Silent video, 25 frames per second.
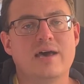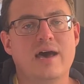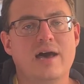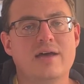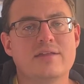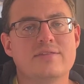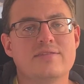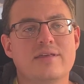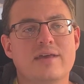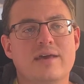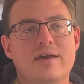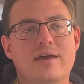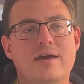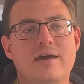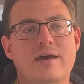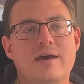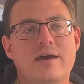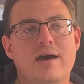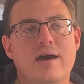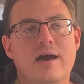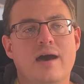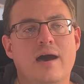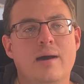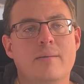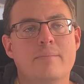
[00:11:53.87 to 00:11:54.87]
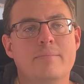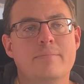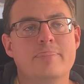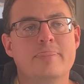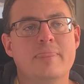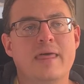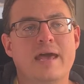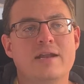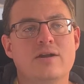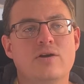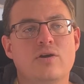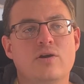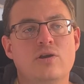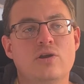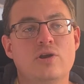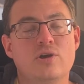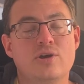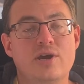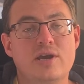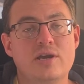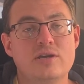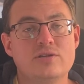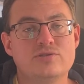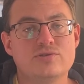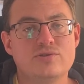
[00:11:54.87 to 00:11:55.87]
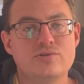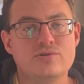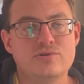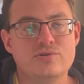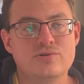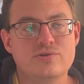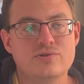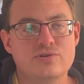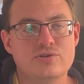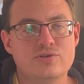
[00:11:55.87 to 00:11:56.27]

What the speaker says: out there that are looking to